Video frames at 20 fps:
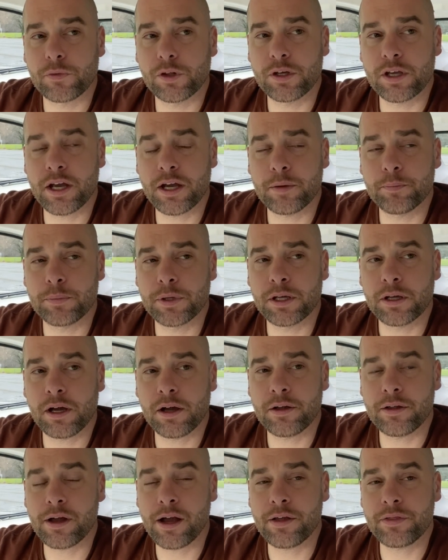yeah,
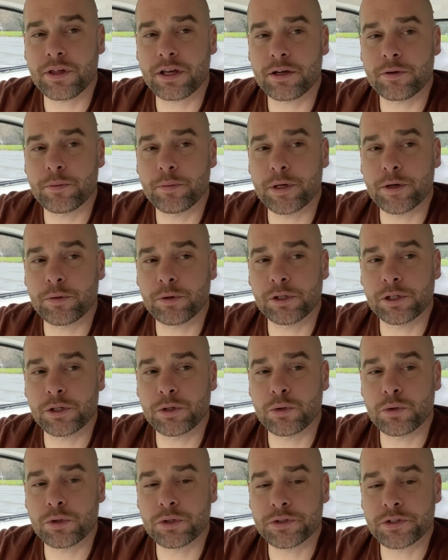I think it would be really
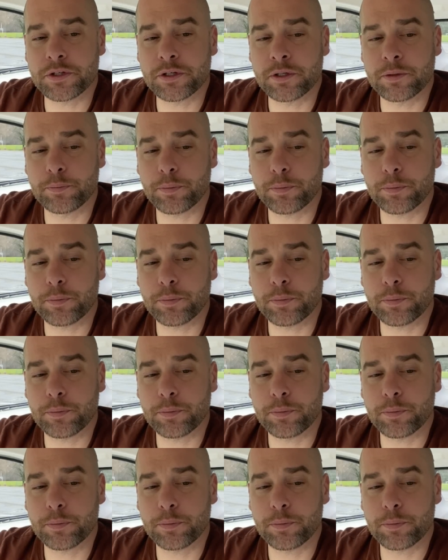cool to